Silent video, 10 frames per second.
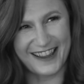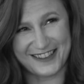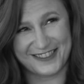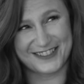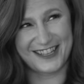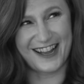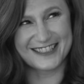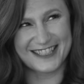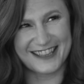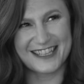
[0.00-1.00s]
I like those
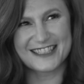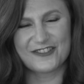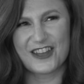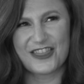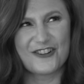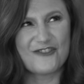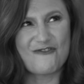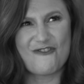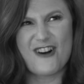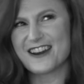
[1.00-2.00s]
kinds of things. So I
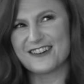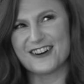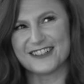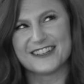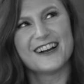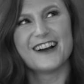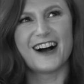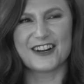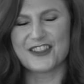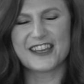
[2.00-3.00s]
thought, why not?
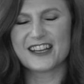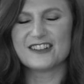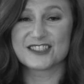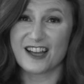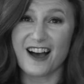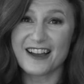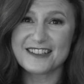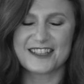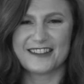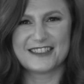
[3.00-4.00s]
I don't think I'll die, so